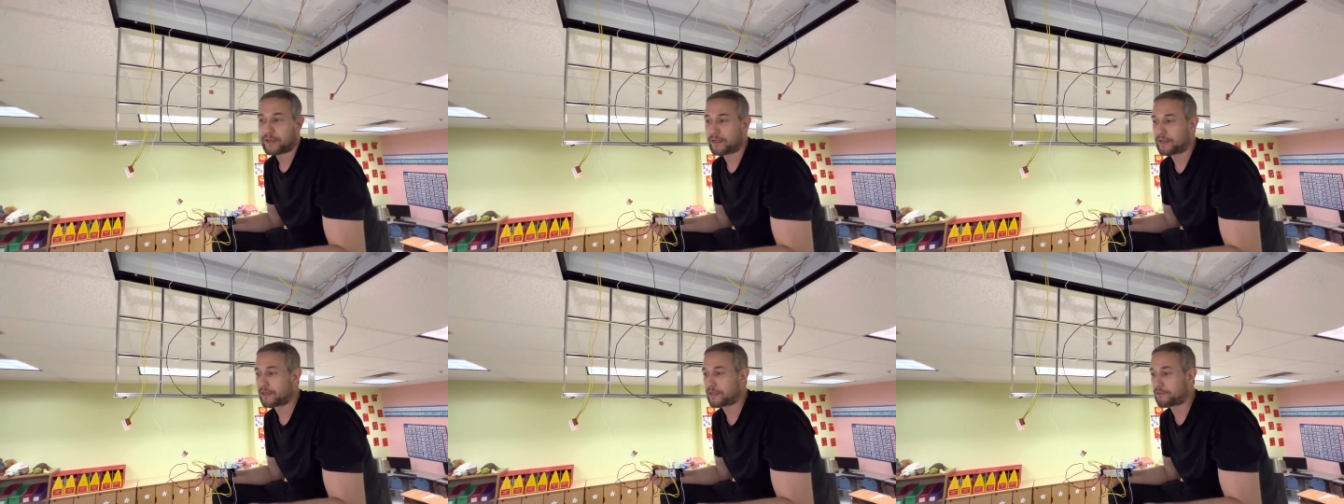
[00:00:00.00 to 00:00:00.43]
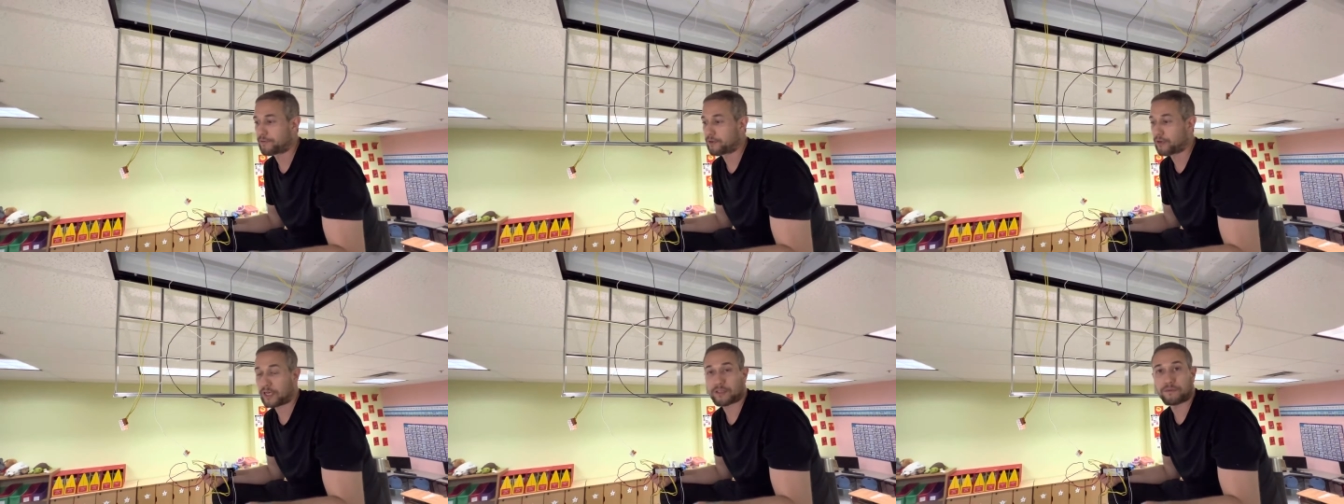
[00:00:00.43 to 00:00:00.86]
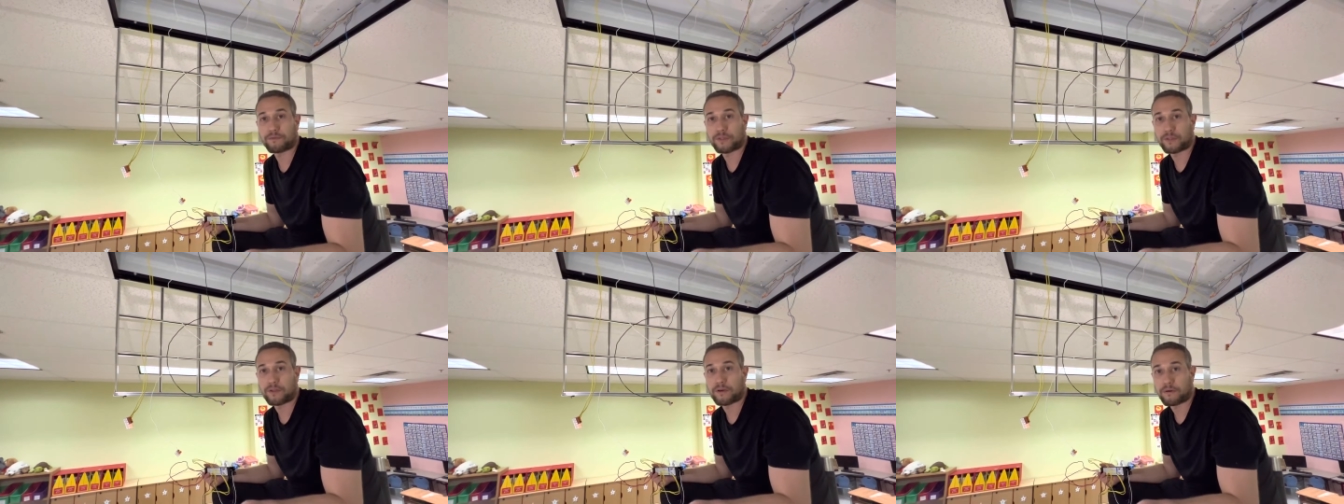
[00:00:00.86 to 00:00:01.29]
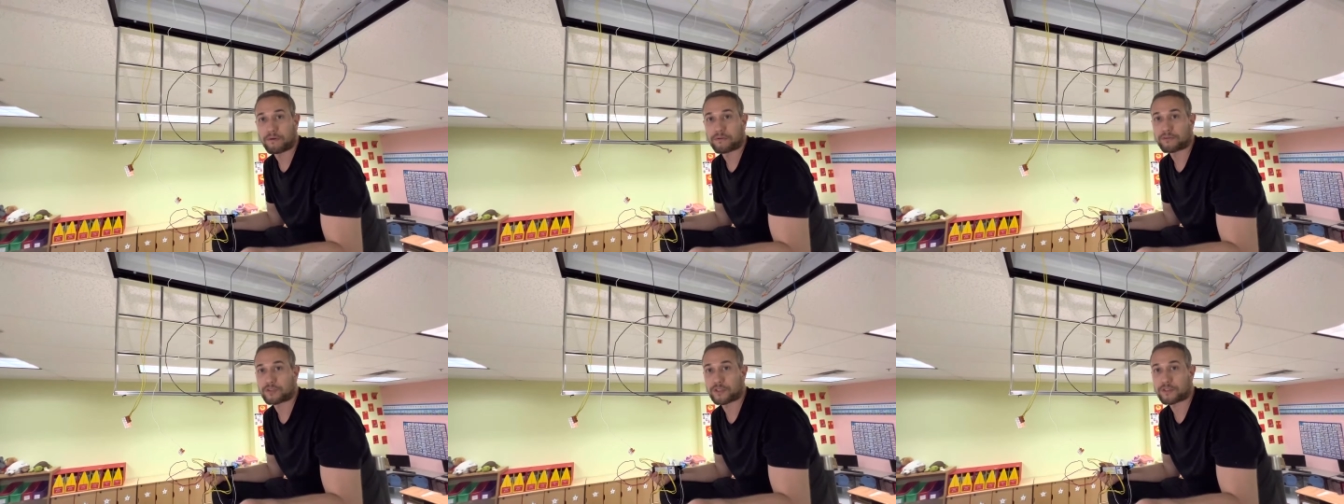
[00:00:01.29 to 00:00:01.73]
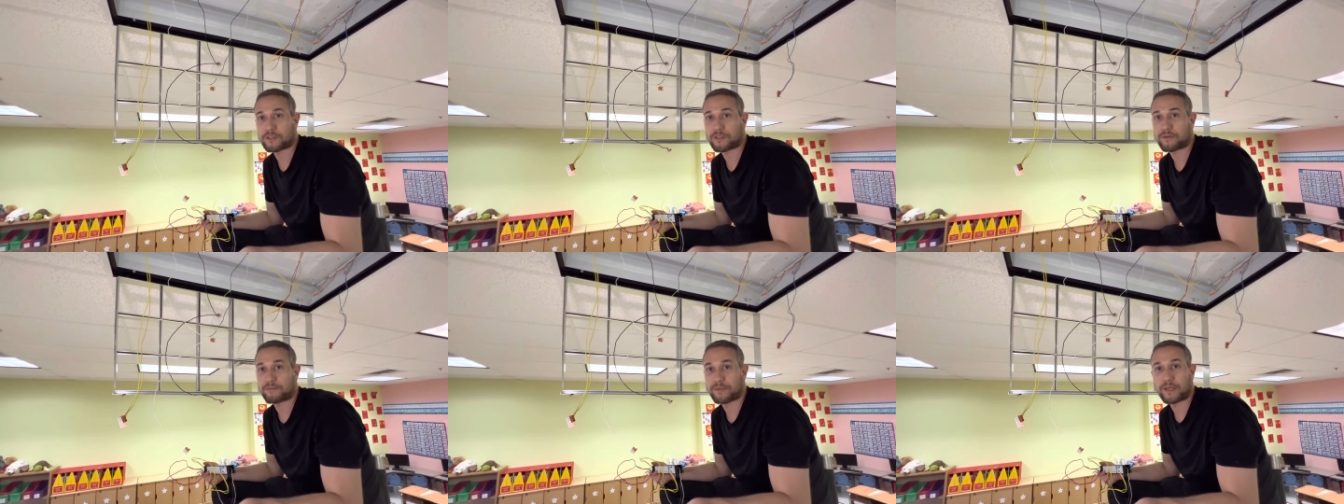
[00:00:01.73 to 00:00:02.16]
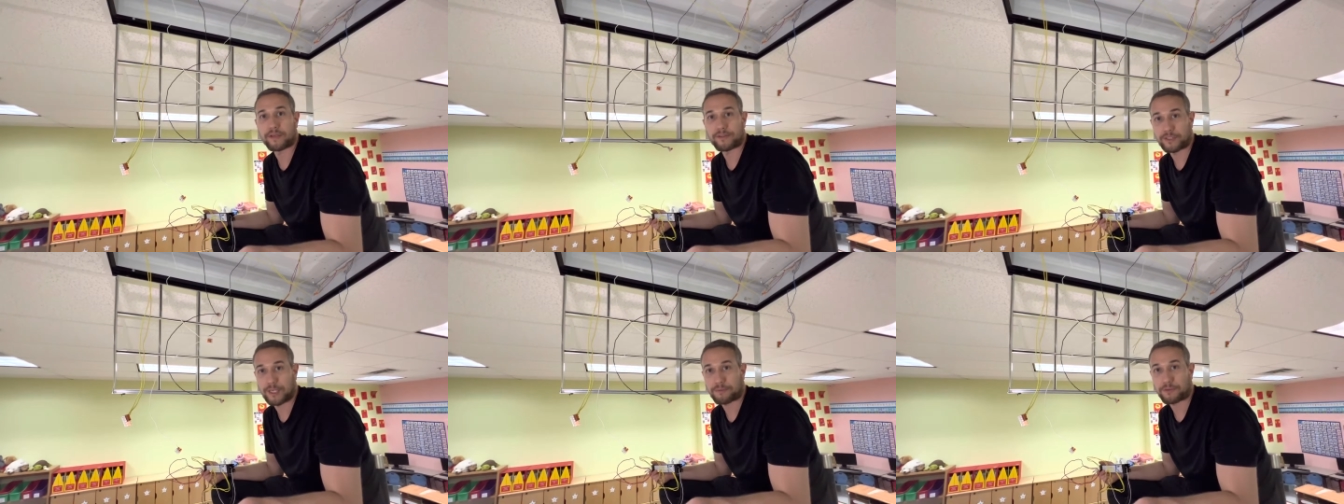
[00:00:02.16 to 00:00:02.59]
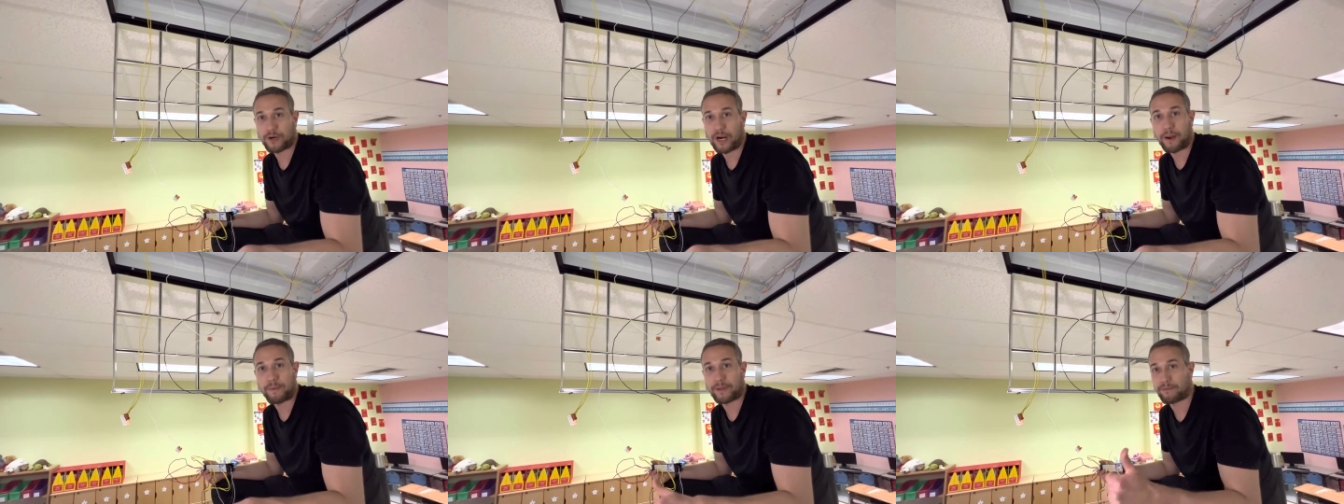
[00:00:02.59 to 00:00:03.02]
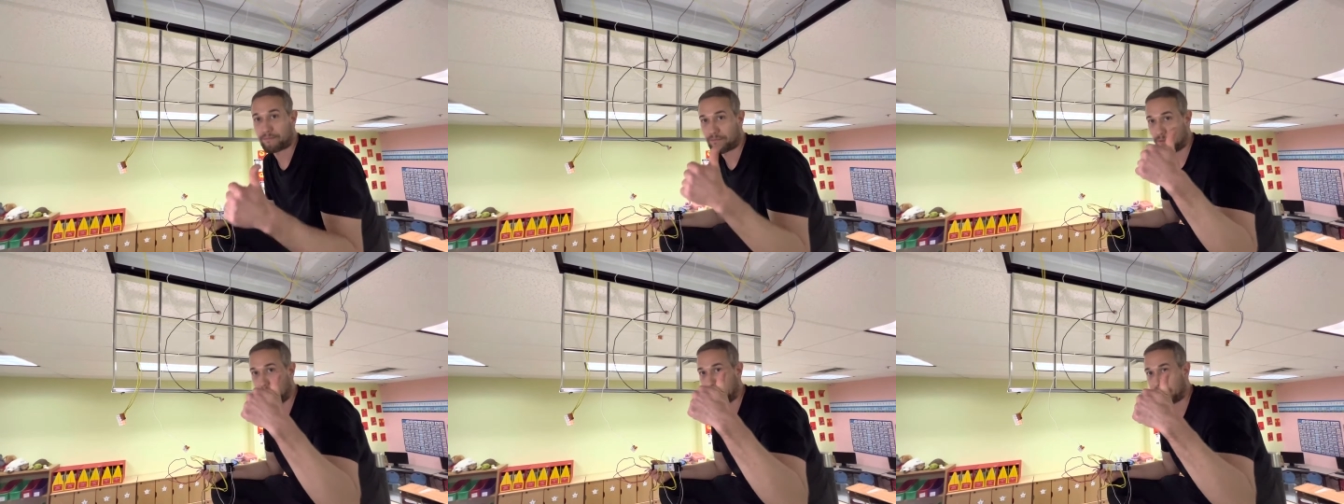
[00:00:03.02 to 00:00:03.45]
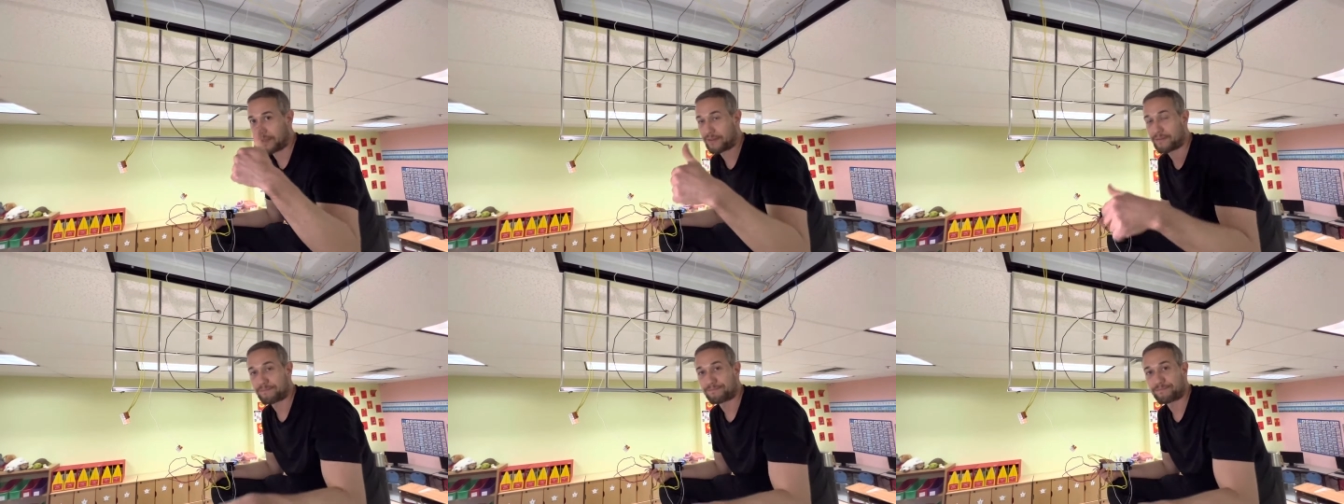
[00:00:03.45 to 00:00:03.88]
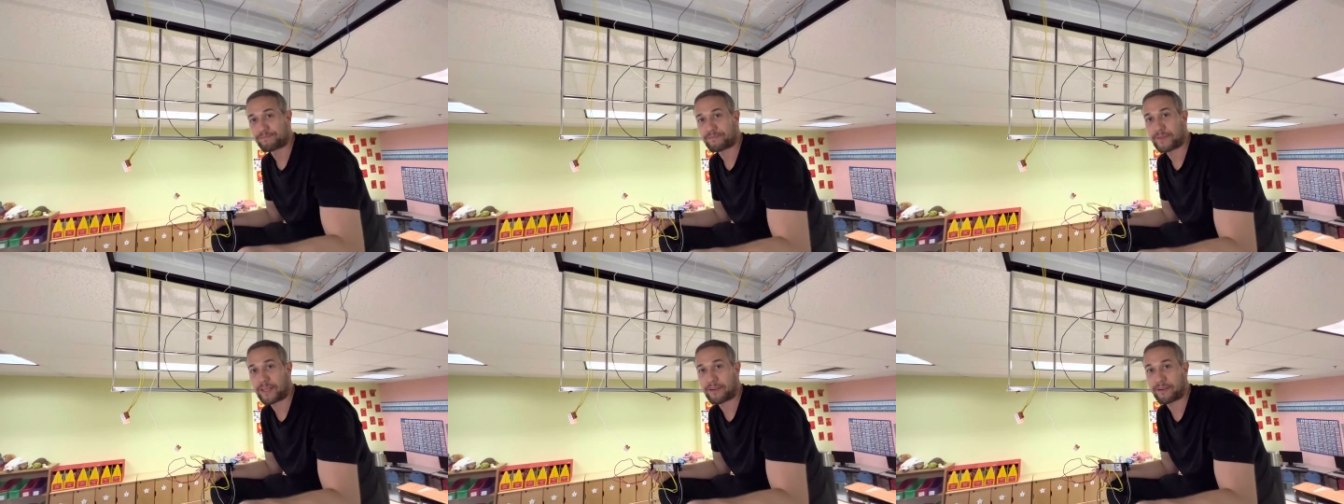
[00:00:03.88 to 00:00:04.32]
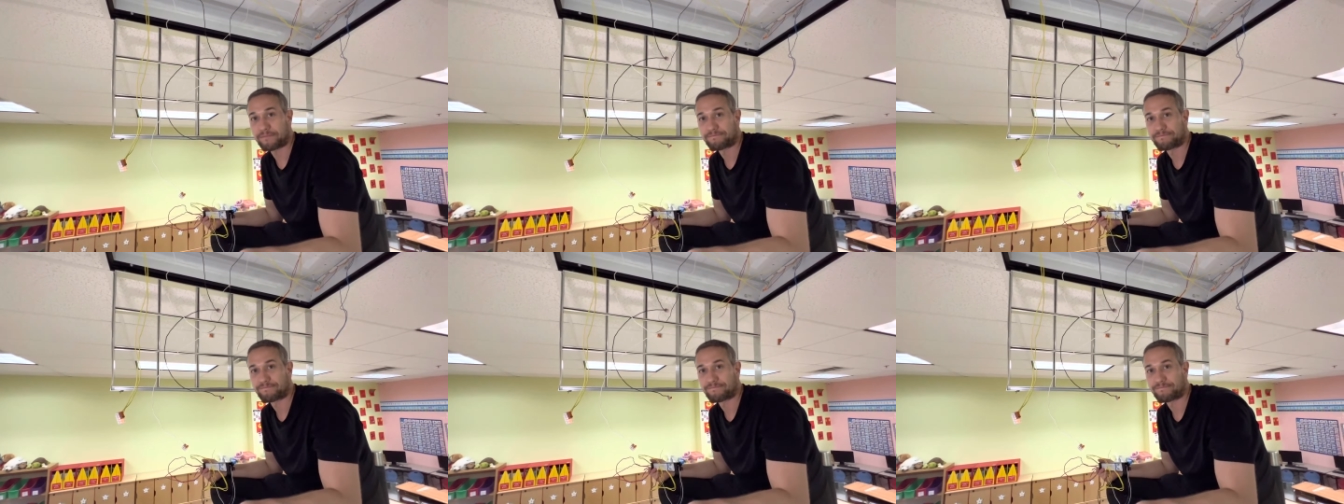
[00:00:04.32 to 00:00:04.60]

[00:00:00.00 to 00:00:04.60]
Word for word: uh, if you like the video just uh, subscribe and like it Thank you.